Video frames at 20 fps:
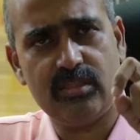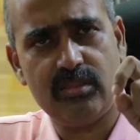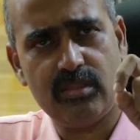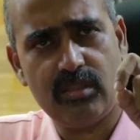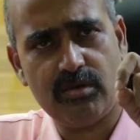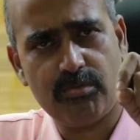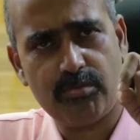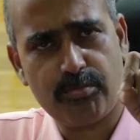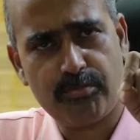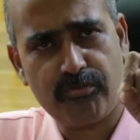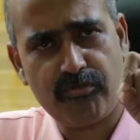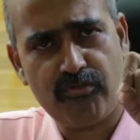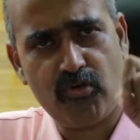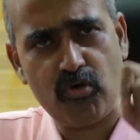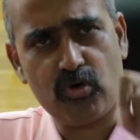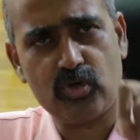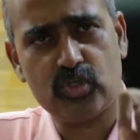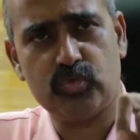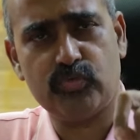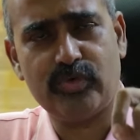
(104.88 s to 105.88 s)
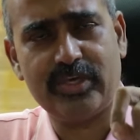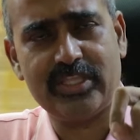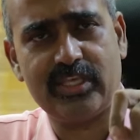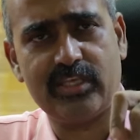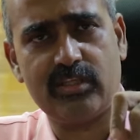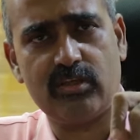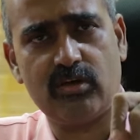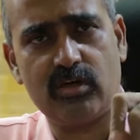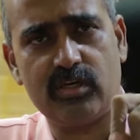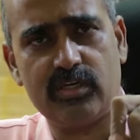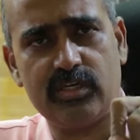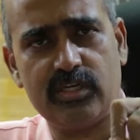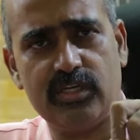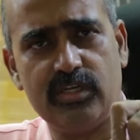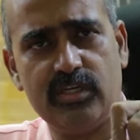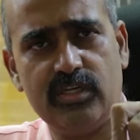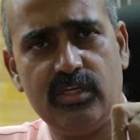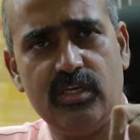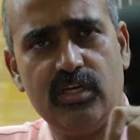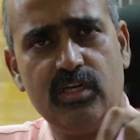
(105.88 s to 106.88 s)
the folks with
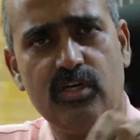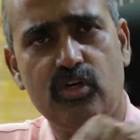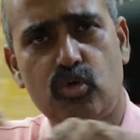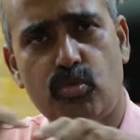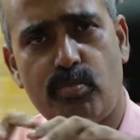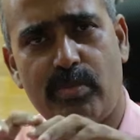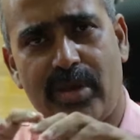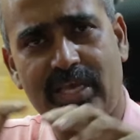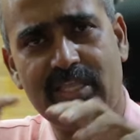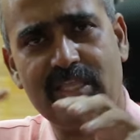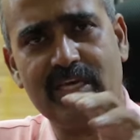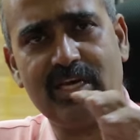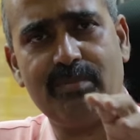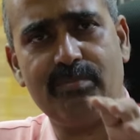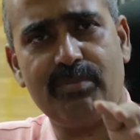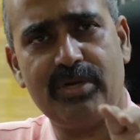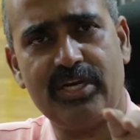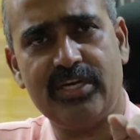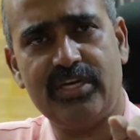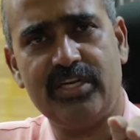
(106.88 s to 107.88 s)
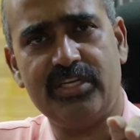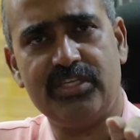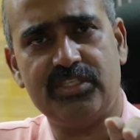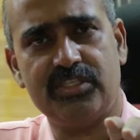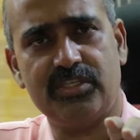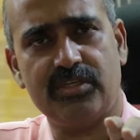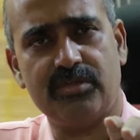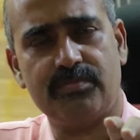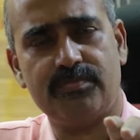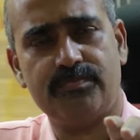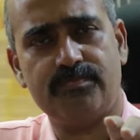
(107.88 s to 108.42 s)
authority to make the complete decision.